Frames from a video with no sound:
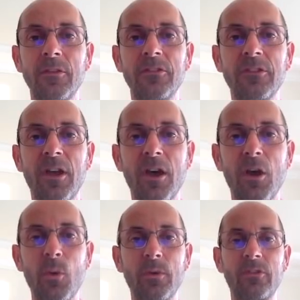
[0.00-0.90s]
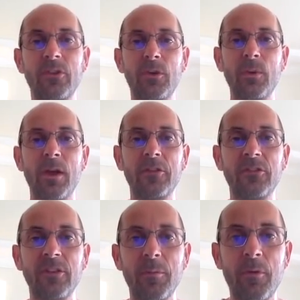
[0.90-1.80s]
So, to
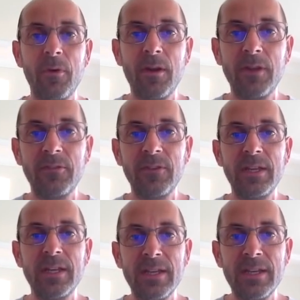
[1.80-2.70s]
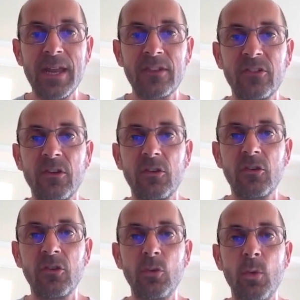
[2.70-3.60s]
summarise the next
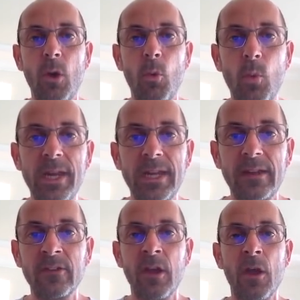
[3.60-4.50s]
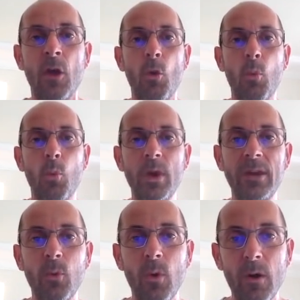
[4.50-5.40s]
2 weeks,
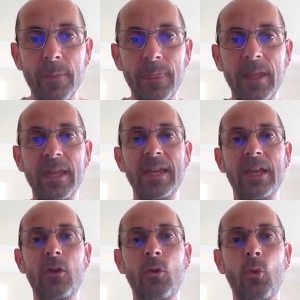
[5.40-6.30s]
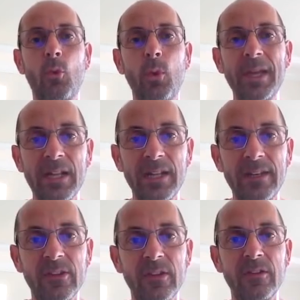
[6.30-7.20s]
week one, it quickly
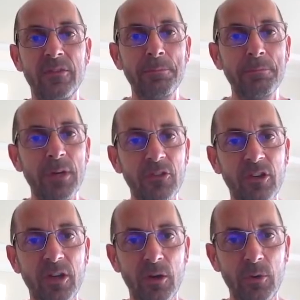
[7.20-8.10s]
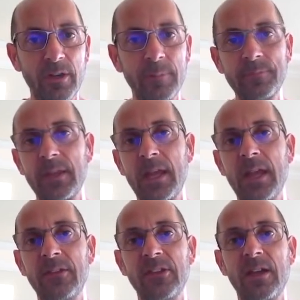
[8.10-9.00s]
turns much colder
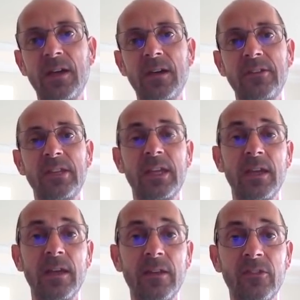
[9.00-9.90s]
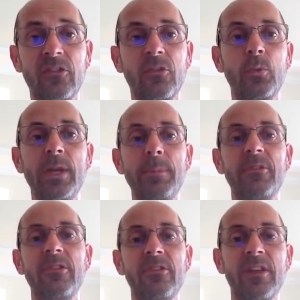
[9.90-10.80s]
as Arctic air
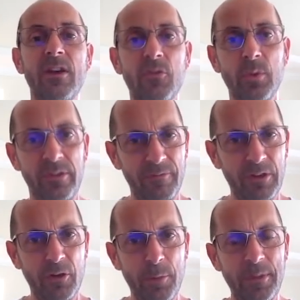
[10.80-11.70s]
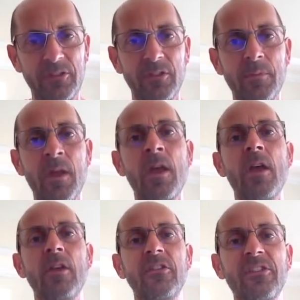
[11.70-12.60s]
sweeps southwards, and there could be some
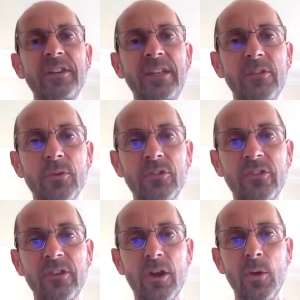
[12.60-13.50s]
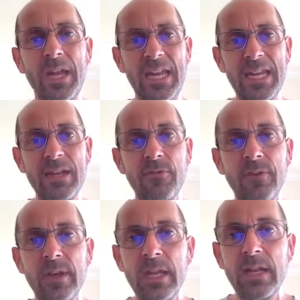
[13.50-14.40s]
sleet or snow
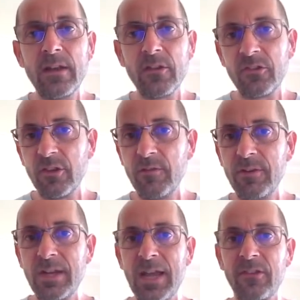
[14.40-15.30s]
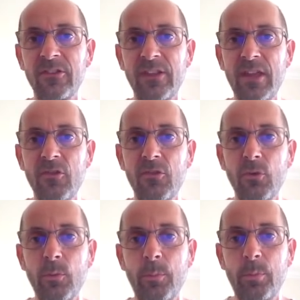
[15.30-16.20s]
even in southern and
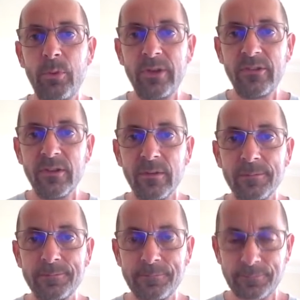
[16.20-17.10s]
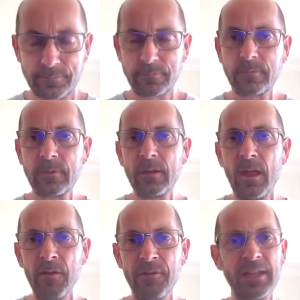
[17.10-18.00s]
central Britain.
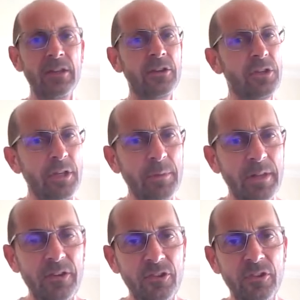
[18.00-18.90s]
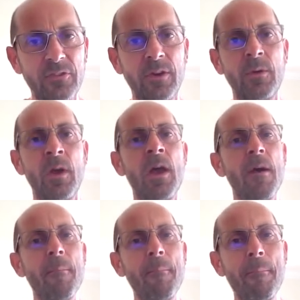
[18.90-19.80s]
I think accumulations, though,
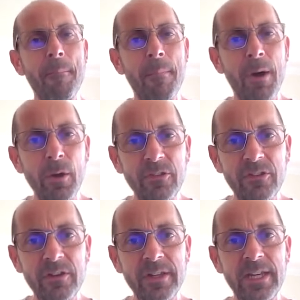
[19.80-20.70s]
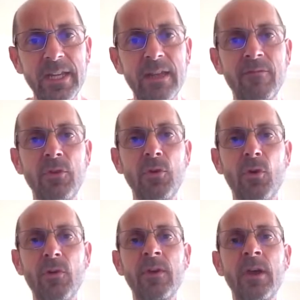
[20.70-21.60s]
mostly in the
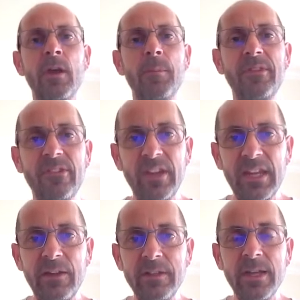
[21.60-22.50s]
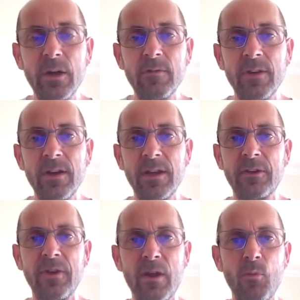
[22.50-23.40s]
north, particularly over high
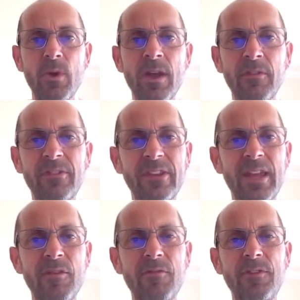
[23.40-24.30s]
ground where 10,